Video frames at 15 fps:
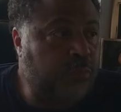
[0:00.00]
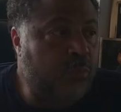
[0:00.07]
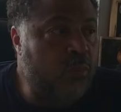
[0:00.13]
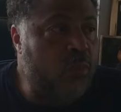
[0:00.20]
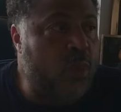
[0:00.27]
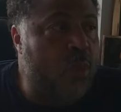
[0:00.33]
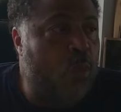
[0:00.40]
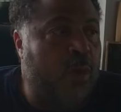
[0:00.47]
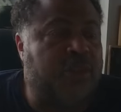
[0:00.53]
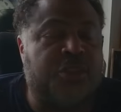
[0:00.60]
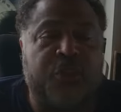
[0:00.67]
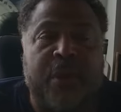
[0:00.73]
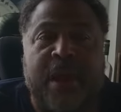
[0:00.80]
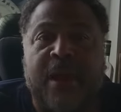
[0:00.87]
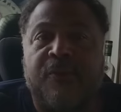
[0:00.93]
What
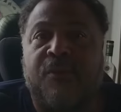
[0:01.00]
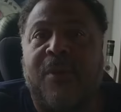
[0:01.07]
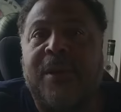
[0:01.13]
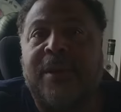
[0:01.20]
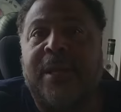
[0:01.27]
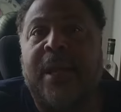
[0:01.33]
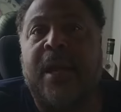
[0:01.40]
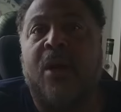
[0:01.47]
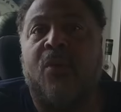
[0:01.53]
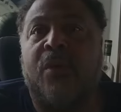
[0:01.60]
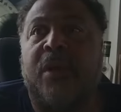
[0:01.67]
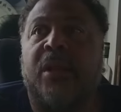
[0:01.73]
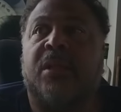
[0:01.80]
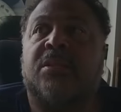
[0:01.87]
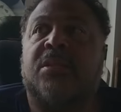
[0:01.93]
you have right now
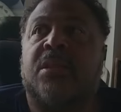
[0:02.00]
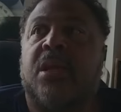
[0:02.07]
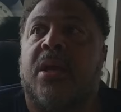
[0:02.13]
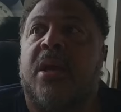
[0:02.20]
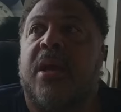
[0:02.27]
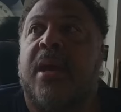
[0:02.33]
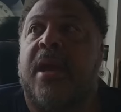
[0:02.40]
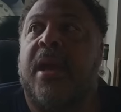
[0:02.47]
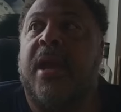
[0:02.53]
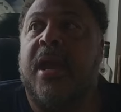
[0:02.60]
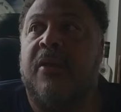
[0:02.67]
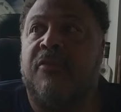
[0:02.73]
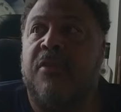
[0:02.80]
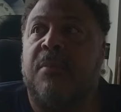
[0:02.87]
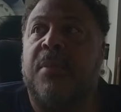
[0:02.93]
is
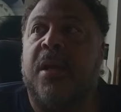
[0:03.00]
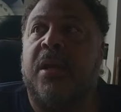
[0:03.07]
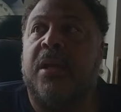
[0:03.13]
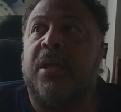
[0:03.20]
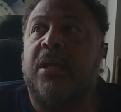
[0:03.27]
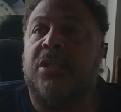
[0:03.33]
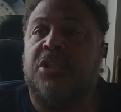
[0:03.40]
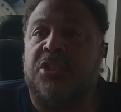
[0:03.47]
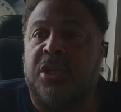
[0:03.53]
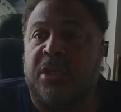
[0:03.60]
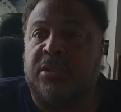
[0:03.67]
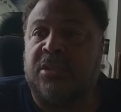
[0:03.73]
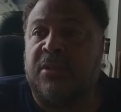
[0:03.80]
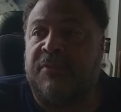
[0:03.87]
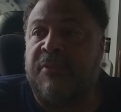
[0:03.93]
everybody
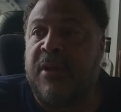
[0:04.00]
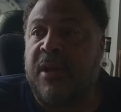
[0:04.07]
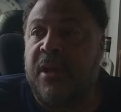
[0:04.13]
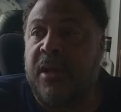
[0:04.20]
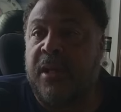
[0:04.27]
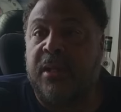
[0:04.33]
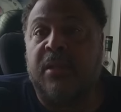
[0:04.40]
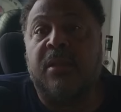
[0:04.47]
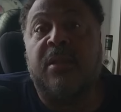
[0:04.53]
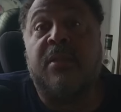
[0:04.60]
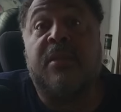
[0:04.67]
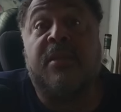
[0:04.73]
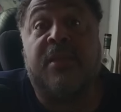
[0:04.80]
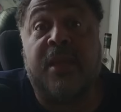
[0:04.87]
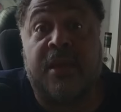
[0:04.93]
justifying
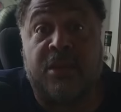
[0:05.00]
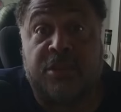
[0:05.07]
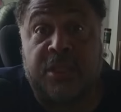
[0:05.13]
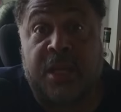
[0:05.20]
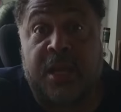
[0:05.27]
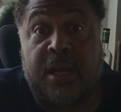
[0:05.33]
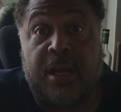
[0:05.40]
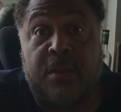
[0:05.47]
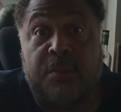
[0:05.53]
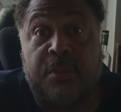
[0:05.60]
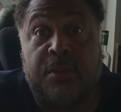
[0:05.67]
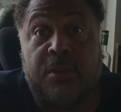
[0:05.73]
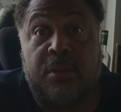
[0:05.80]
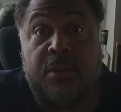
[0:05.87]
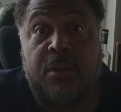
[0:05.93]
their job
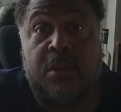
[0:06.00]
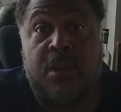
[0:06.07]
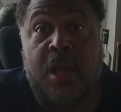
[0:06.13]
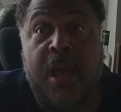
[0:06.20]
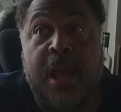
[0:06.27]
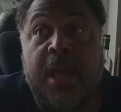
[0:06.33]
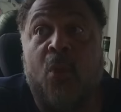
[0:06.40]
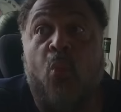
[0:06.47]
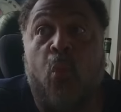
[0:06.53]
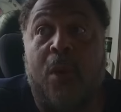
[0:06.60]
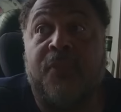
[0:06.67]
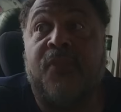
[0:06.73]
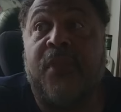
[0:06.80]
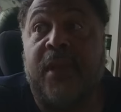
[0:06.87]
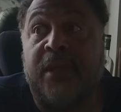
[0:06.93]
and
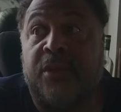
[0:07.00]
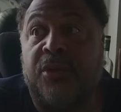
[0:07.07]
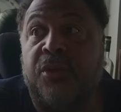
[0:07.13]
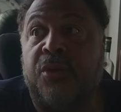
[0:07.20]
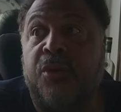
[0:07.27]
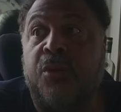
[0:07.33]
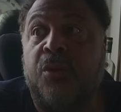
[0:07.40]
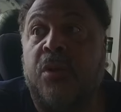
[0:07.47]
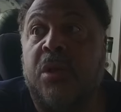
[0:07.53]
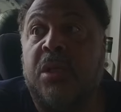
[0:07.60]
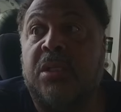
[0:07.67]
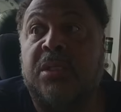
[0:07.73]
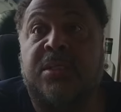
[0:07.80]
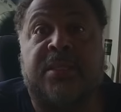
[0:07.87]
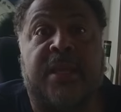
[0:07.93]
what they do
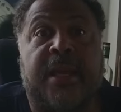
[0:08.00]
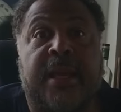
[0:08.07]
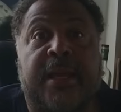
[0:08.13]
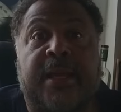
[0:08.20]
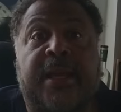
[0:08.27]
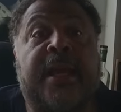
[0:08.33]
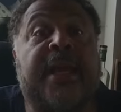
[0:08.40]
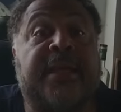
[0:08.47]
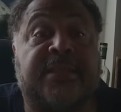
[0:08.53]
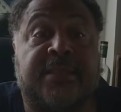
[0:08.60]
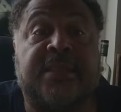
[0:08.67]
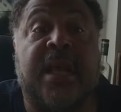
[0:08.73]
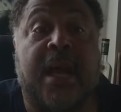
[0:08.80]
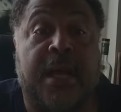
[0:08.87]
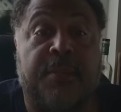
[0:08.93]
to say, it's
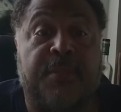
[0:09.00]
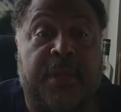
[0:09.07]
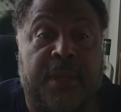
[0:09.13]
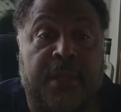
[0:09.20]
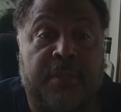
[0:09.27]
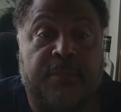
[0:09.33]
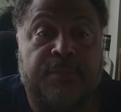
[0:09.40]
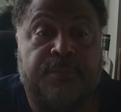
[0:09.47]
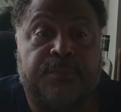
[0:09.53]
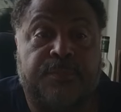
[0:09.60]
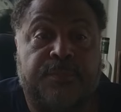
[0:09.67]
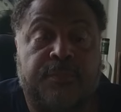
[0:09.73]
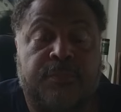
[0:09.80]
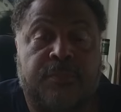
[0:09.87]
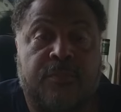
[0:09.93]
not me.
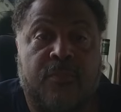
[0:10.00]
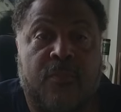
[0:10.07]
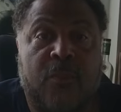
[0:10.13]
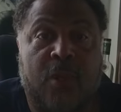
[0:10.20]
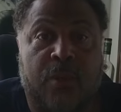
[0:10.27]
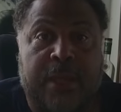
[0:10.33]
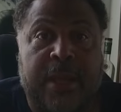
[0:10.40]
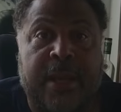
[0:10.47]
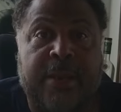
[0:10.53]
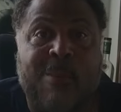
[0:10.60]
Okay?